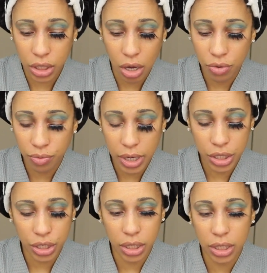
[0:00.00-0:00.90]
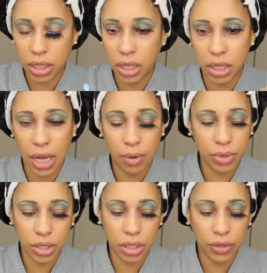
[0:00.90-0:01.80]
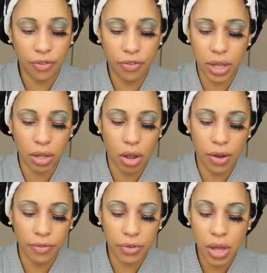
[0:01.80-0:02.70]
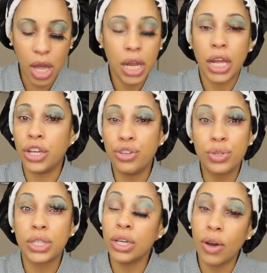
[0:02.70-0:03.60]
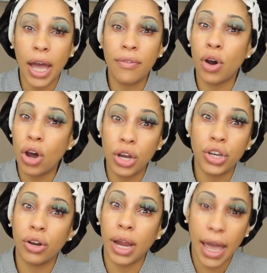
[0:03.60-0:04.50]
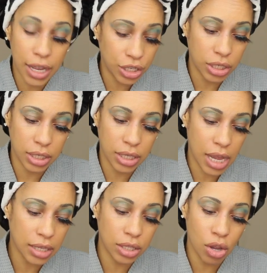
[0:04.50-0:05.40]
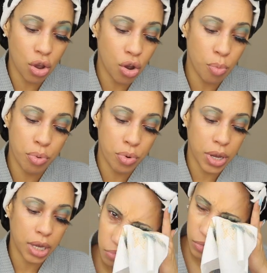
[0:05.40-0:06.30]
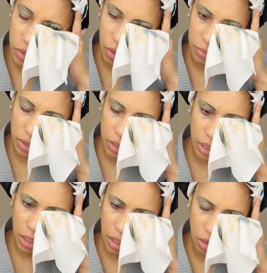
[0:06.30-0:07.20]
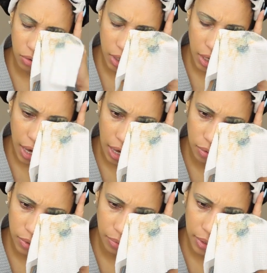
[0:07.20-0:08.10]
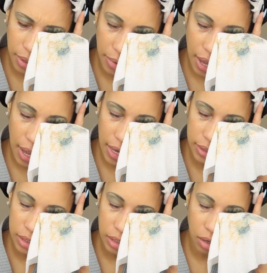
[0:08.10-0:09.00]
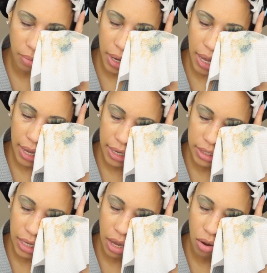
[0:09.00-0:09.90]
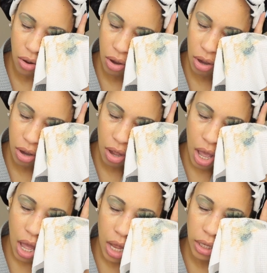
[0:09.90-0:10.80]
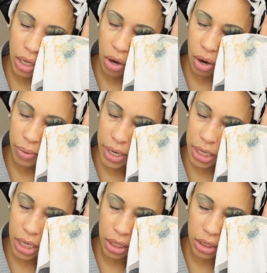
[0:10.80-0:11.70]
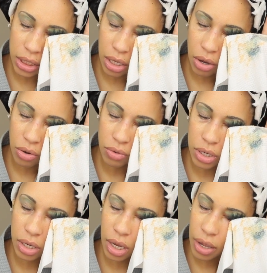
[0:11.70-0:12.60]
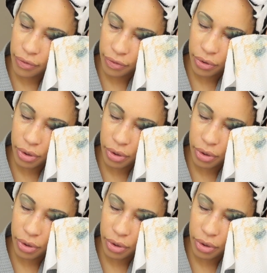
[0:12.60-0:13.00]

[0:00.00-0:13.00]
Don't rush it. See, that one just fell off. And you still have all your lashes. That's the whole point. So I'm just sitting it on there. I don't want to rub my eyes and tug on my eyes at all. They already look old enough.